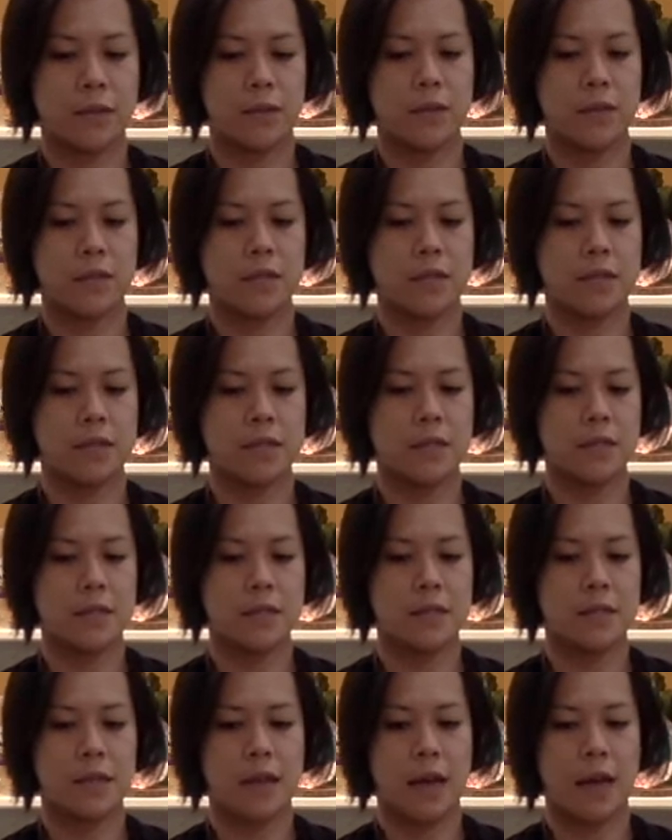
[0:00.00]
this
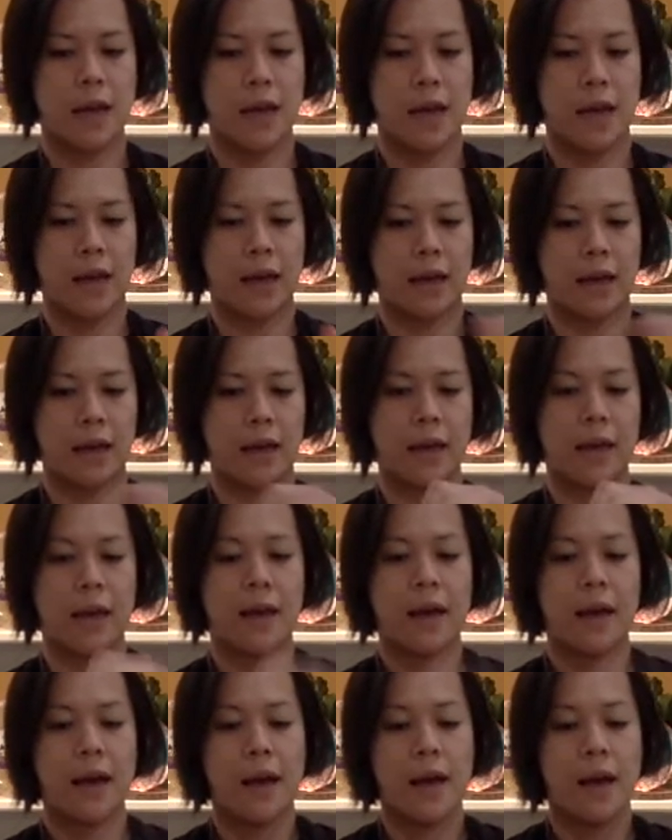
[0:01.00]
is
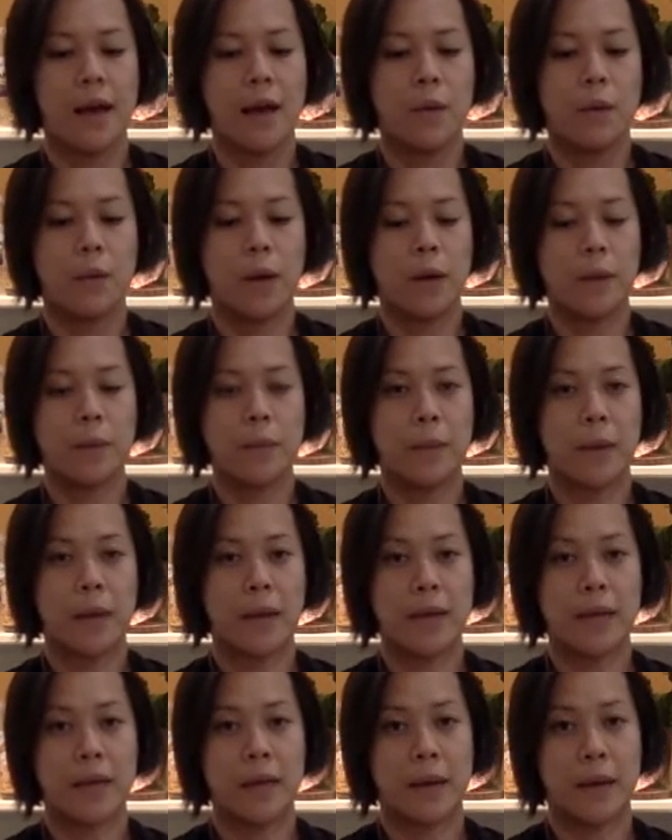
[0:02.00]
what
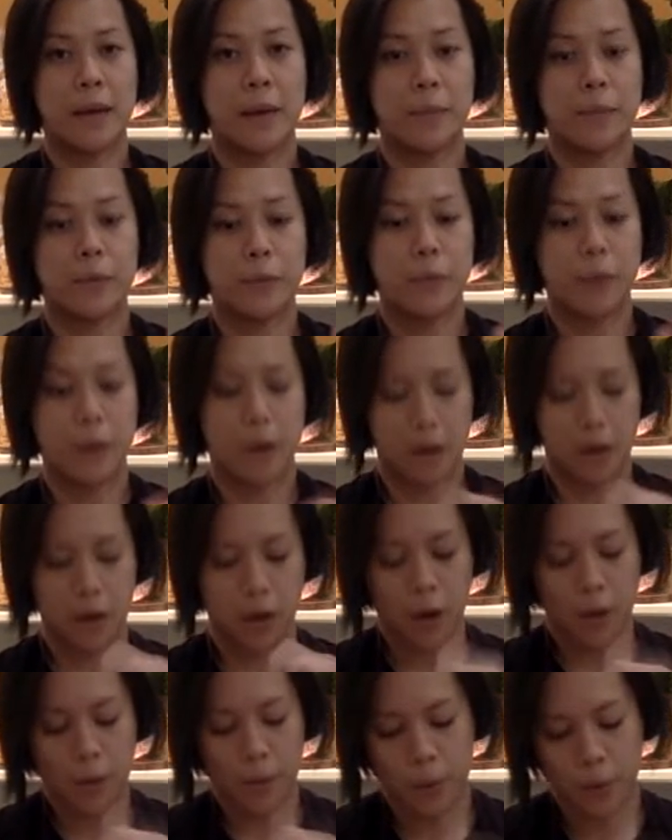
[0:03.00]
my blueberry
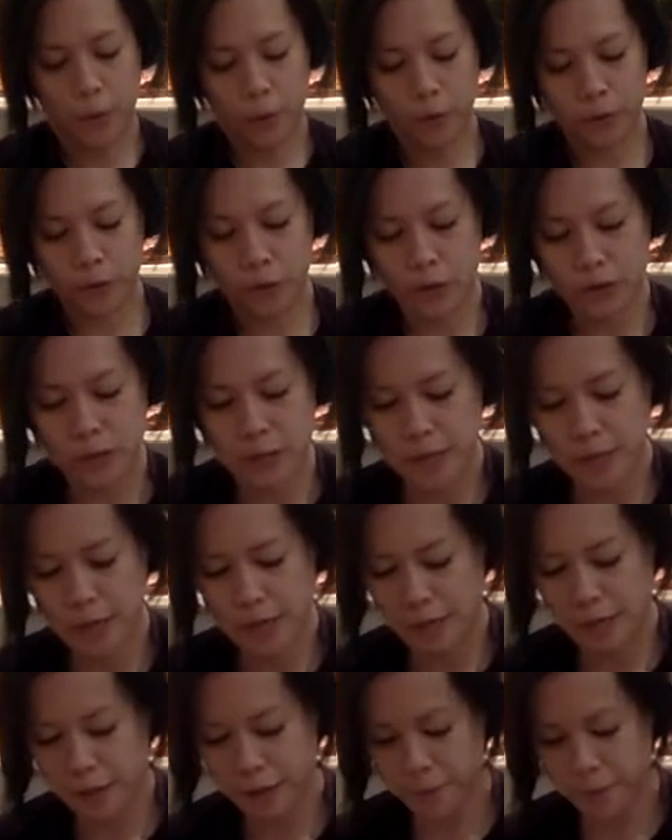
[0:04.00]
compote looks
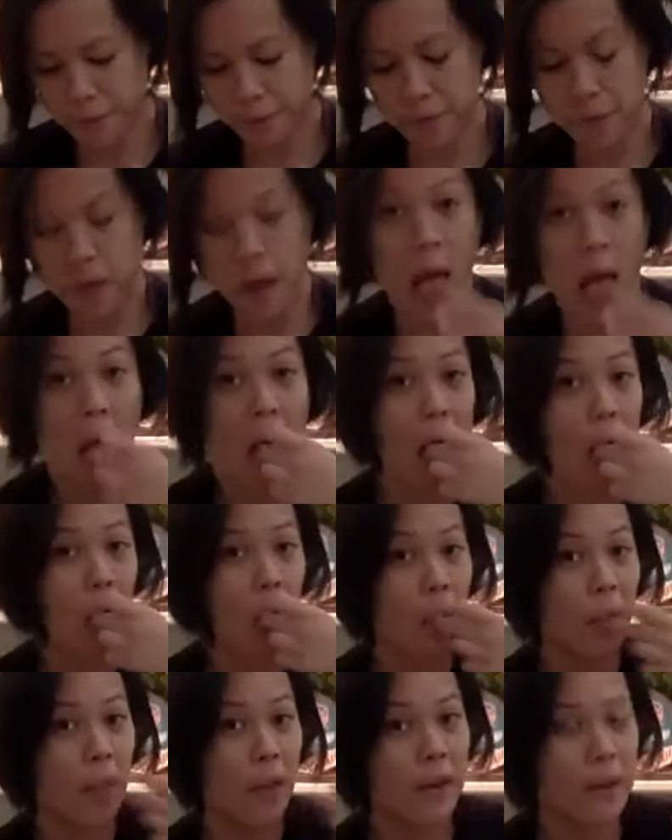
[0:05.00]
like.
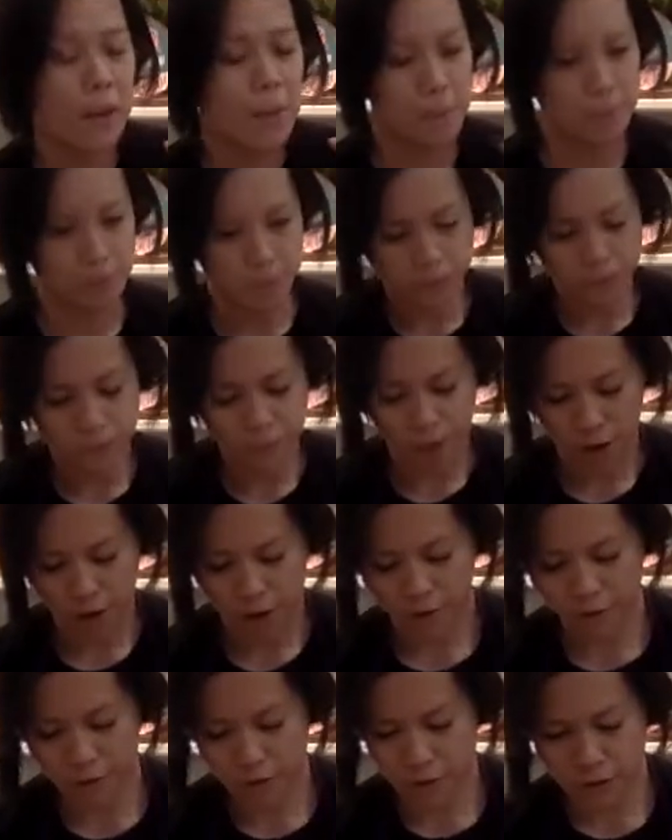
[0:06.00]
I'm going to
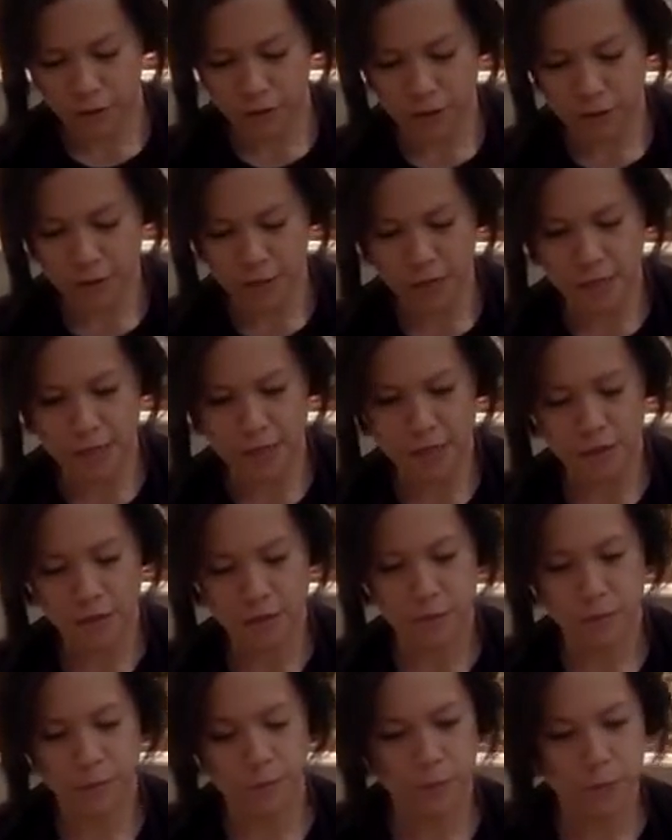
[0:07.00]
have a little taste. There's
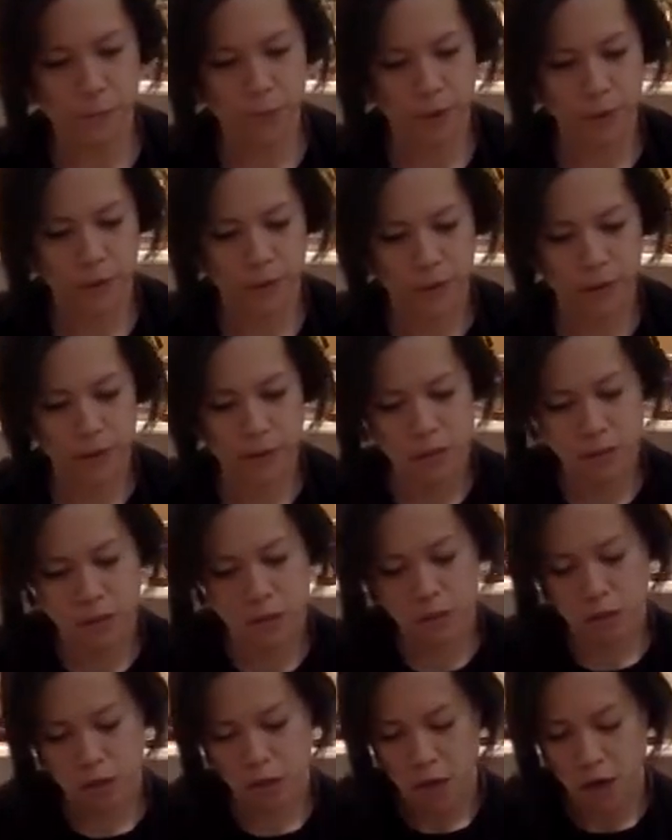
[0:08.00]
a blueberry that
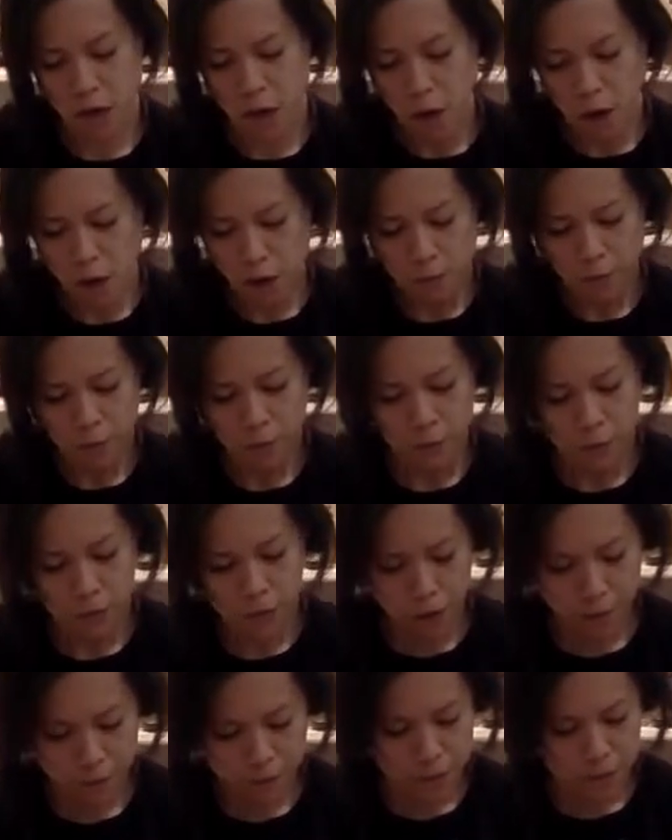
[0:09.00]
just
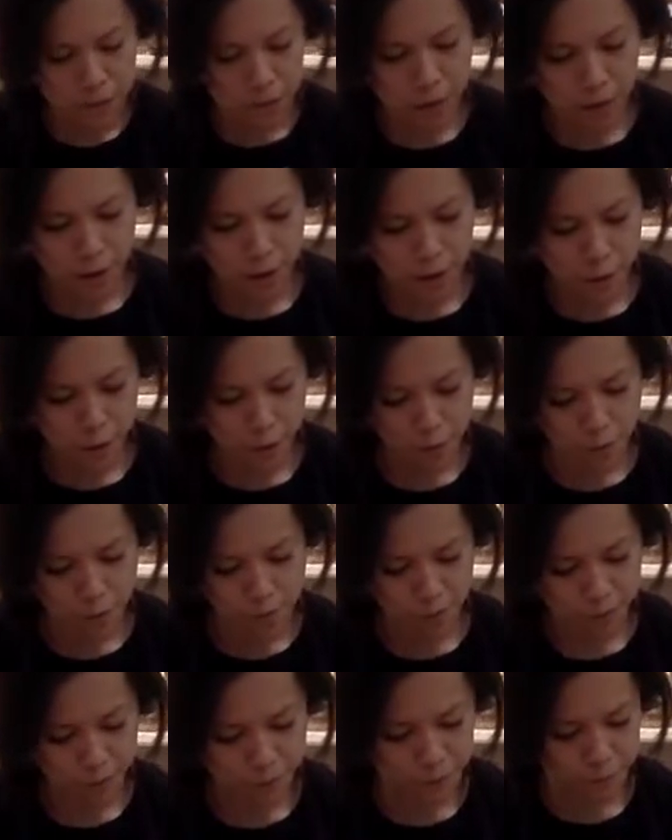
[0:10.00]
plopped out
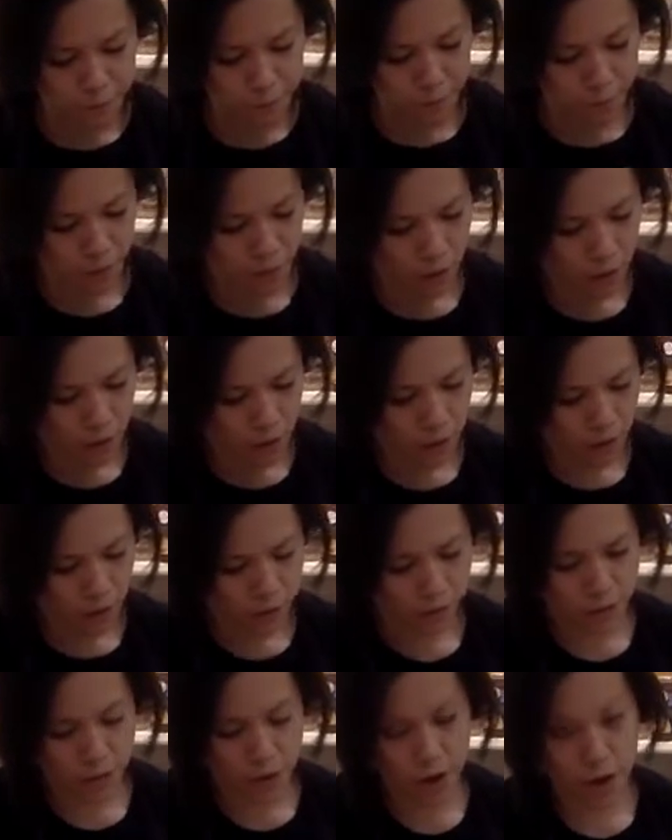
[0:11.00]

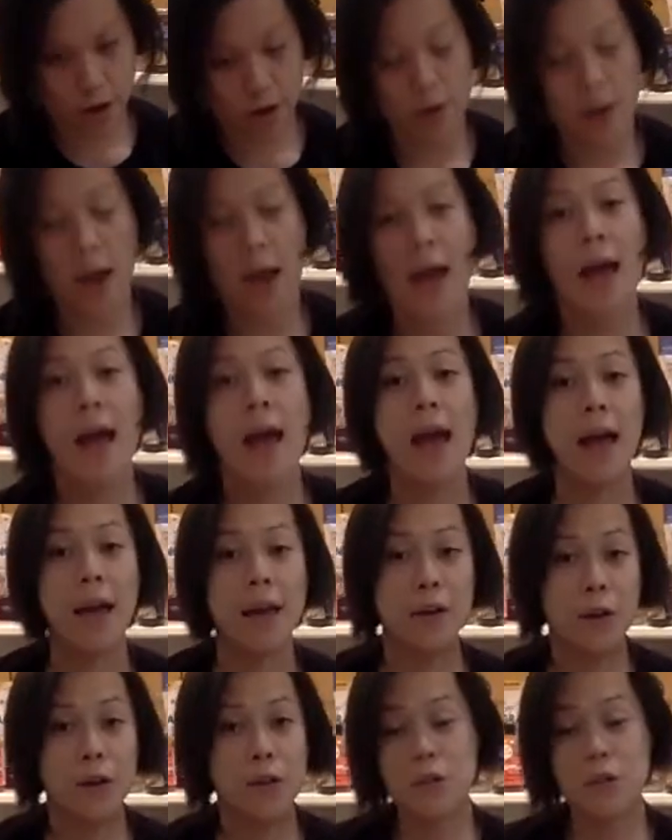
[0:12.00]
of there.
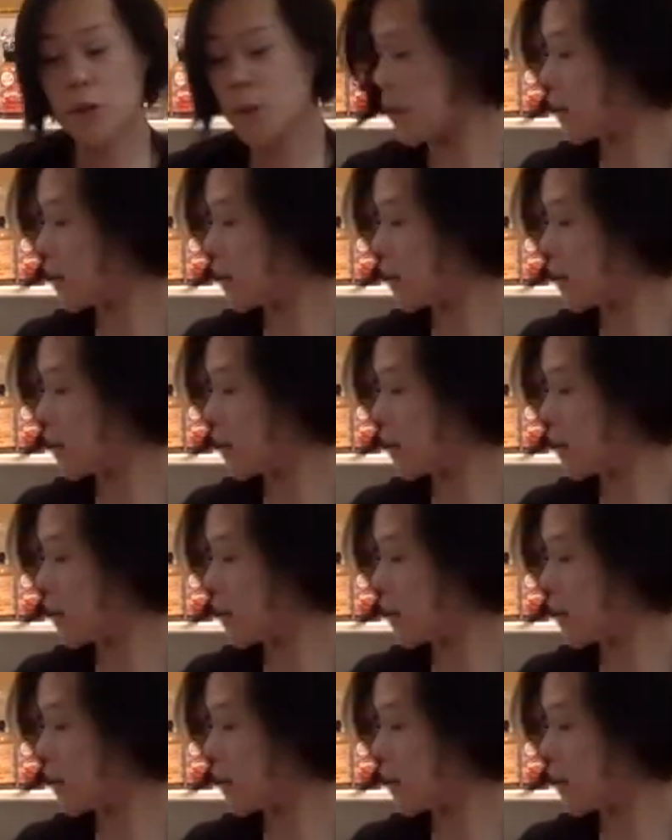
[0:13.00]
And also